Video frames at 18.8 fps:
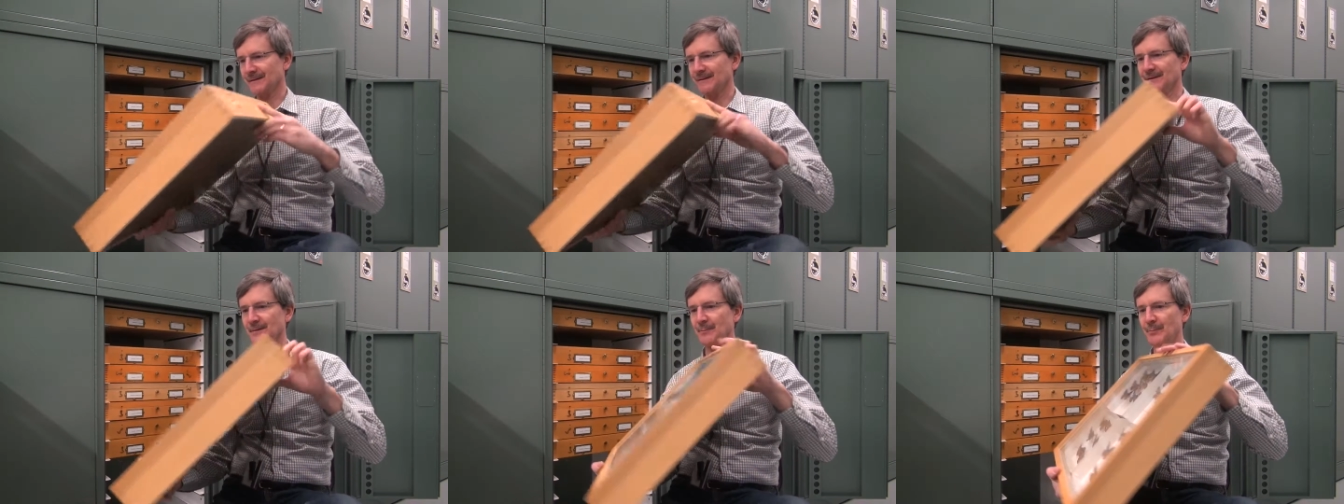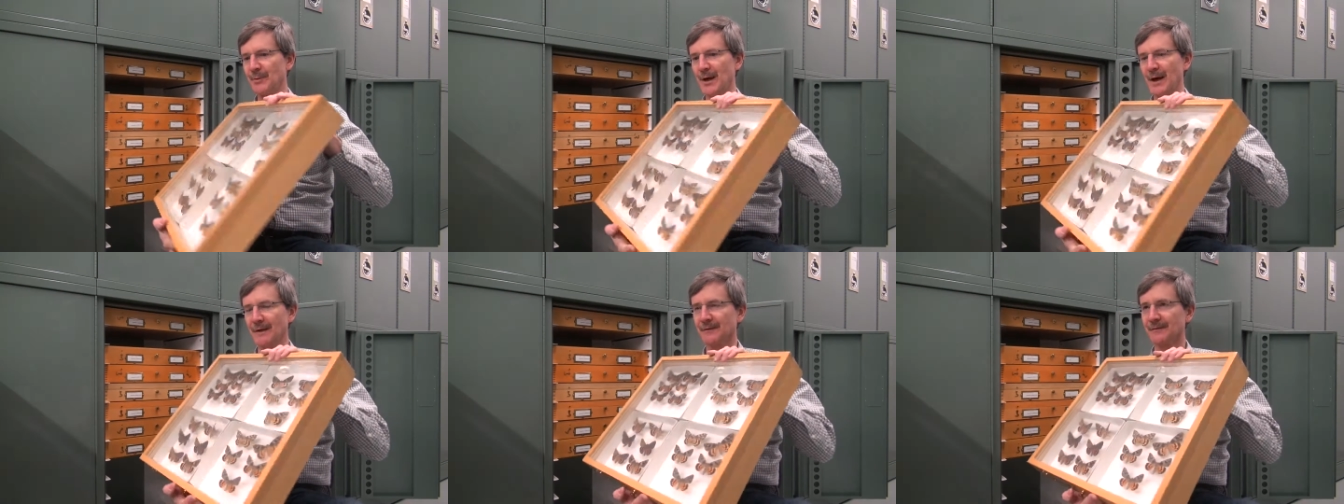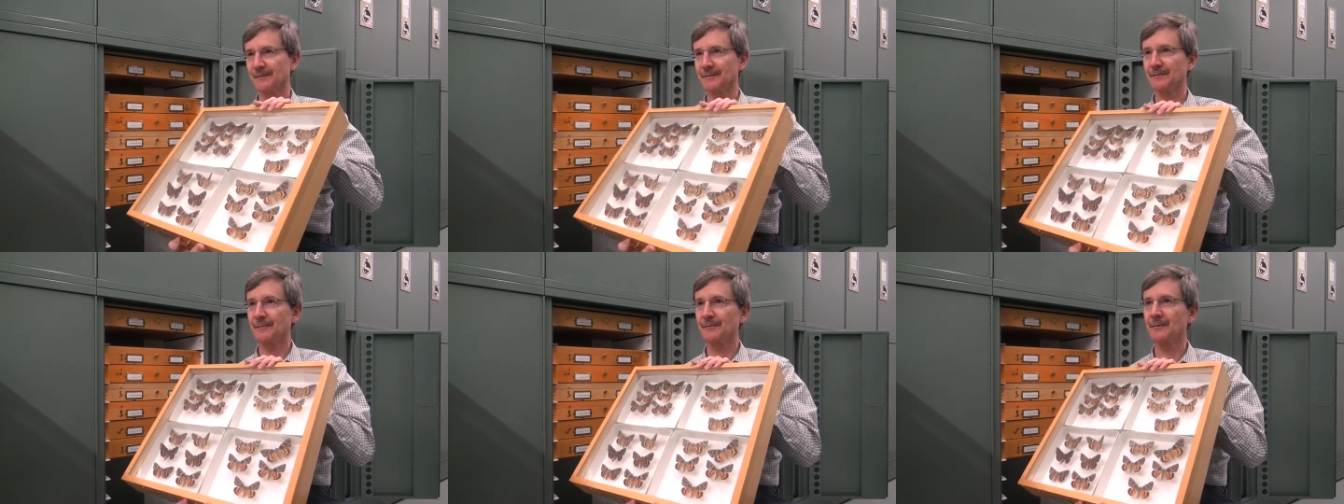is a box
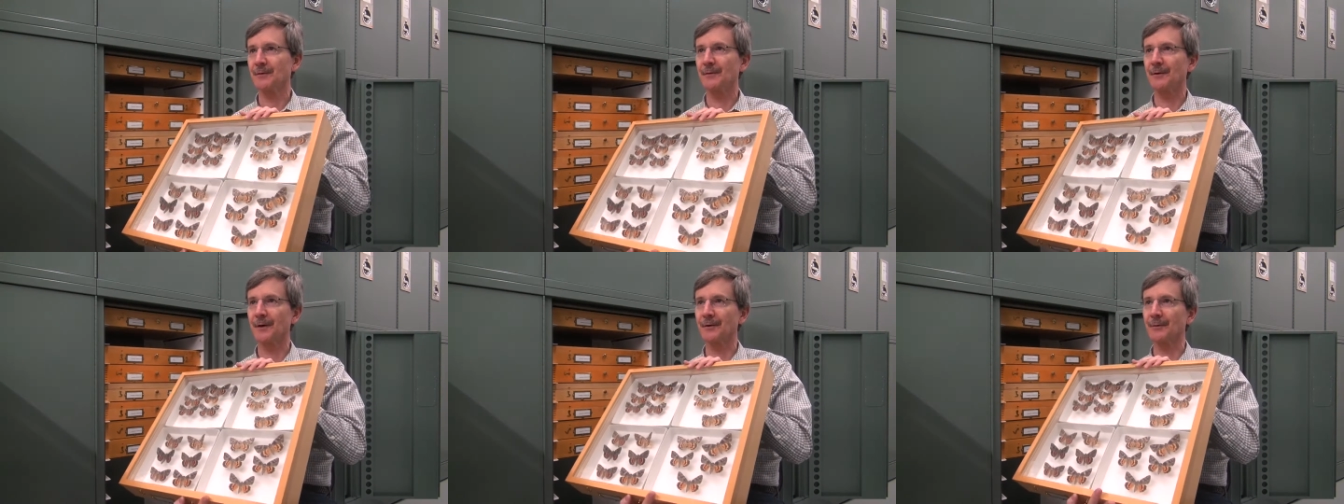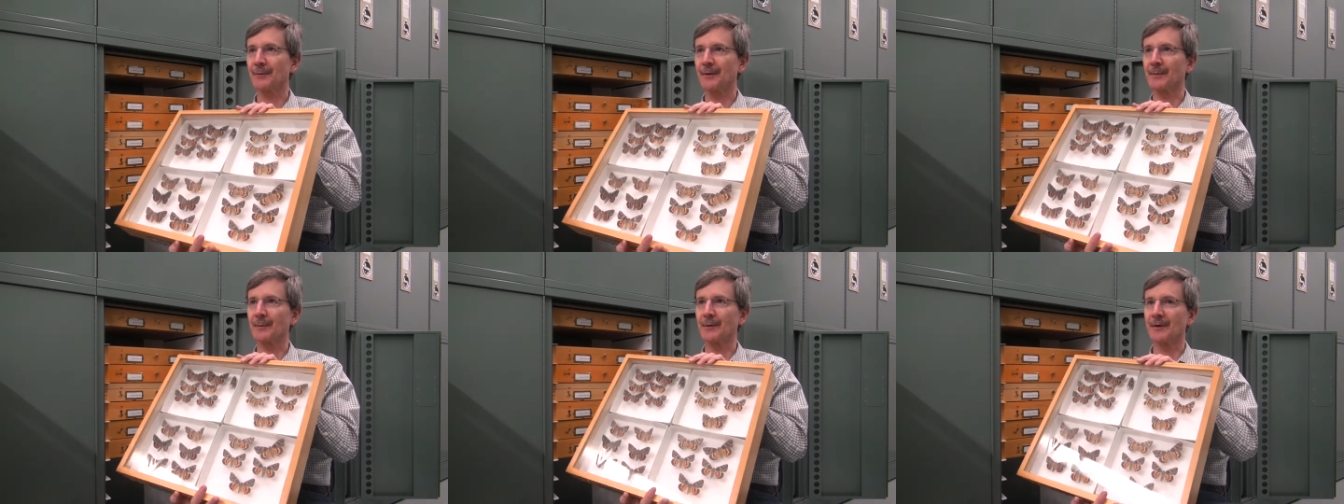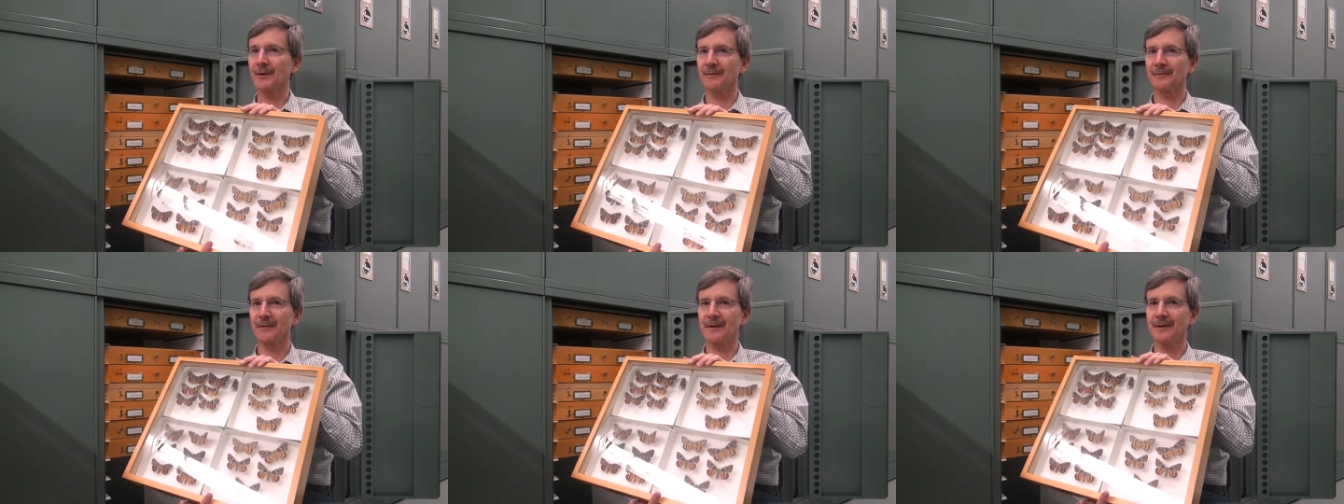of underwing
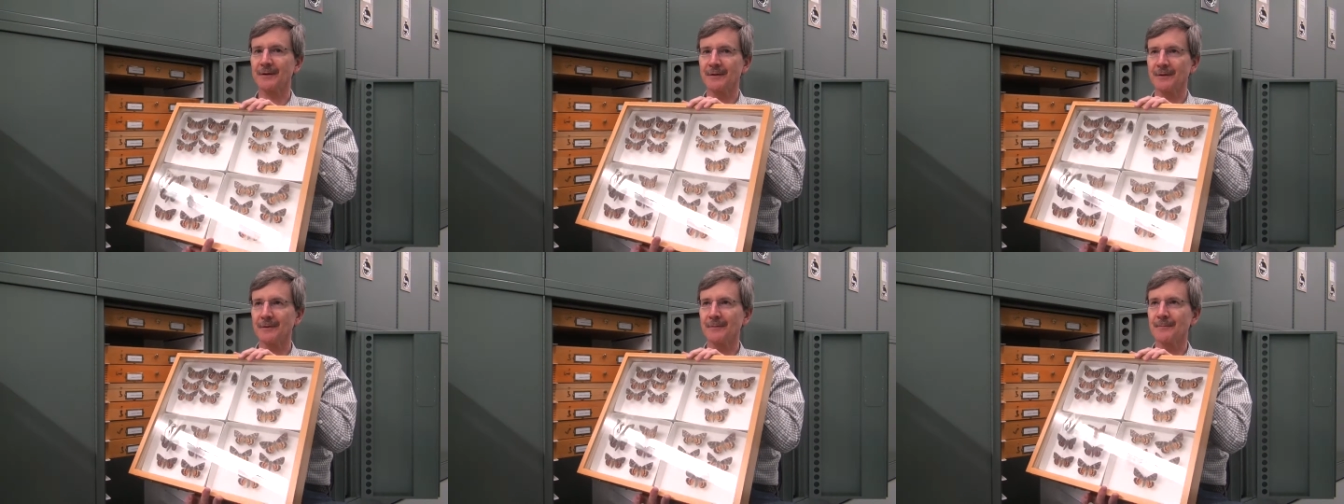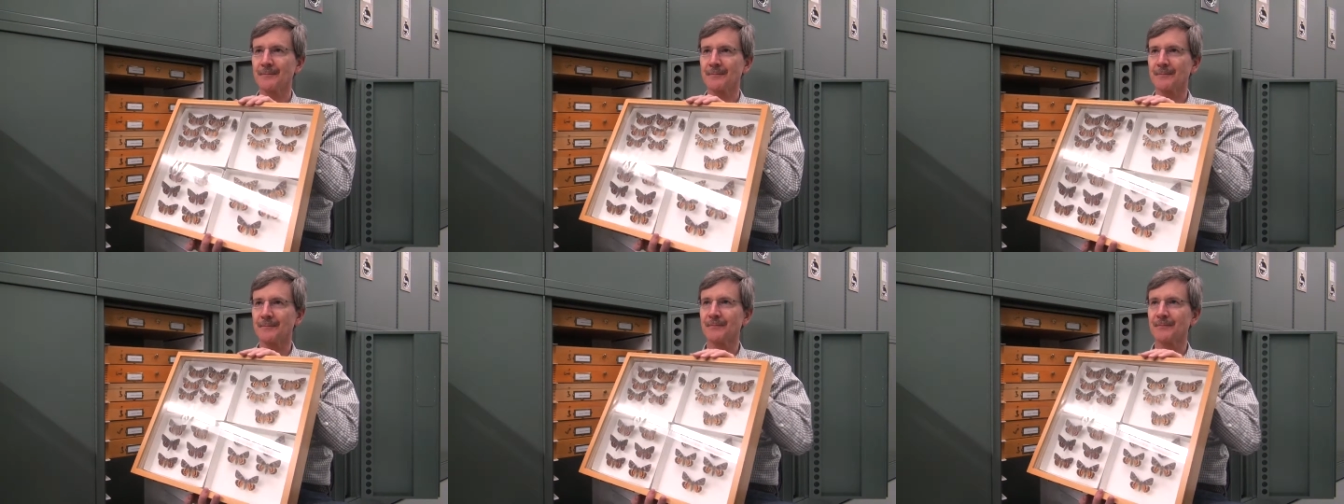moths right here,